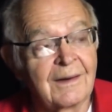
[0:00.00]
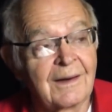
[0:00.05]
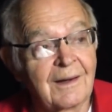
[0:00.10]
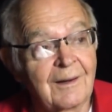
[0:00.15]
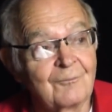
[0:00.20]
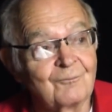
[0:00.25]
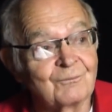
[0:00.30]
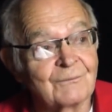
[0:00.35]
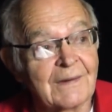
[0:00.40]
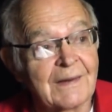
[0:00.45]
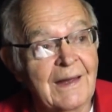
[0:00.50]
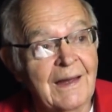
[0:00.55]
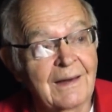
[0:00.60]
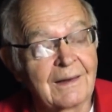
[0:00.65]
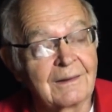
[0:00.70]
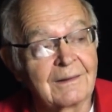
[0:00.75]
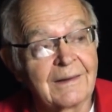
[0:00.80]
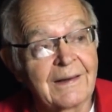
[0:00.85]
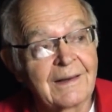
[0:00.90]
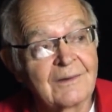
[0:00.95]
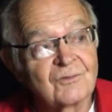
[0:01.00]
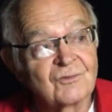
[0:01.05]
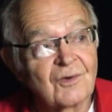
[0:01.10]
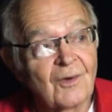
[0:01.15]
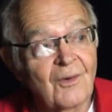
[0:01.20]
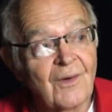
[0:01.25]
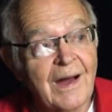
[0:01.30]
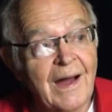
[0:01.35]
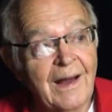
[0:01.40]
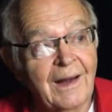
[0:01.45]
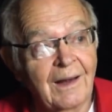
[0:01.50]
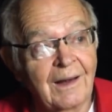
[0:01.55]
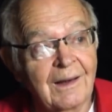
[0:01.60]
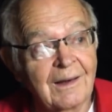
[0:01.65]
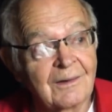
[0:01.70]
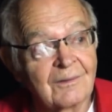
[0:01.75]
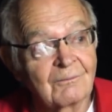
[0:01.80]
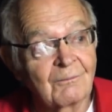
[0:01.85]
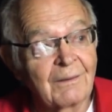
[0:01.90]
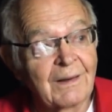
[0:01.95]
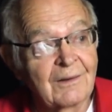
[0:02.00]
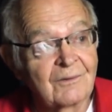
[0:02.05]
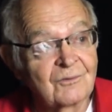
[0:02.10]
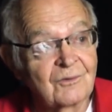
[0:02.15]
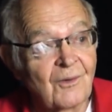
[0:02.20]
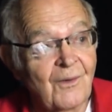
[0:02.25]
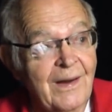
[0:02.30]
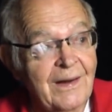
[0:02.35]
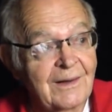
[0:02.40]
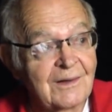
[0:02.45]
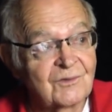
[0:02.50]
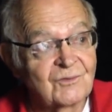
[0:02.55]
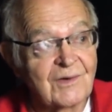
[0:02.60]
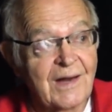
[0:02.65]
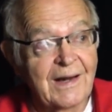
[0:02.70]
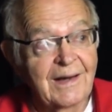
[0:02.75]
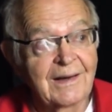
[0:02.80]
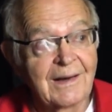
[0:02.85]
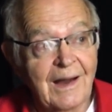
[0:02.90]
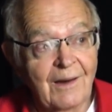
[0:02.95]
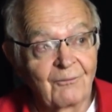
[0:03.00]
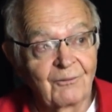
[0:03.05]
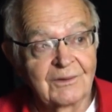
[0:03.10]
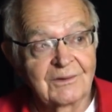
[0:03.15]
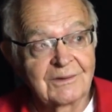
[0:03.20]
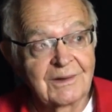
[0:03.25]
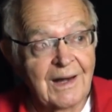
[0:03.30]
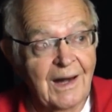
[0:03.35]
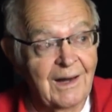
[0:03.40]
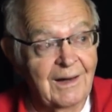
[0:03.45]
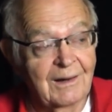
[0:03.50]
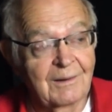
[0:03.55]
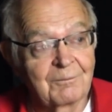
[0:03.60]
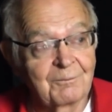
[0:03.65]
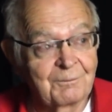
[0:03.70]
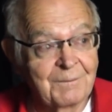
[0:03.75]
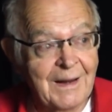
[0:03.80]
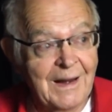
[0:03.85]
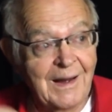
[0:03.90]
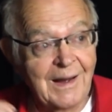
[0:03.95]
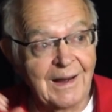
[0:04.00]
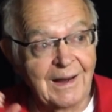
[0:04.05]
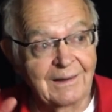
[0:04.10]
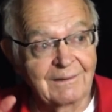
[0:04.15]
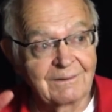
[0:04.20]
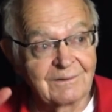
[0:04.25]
um, and and so I and so I decided I would take pi,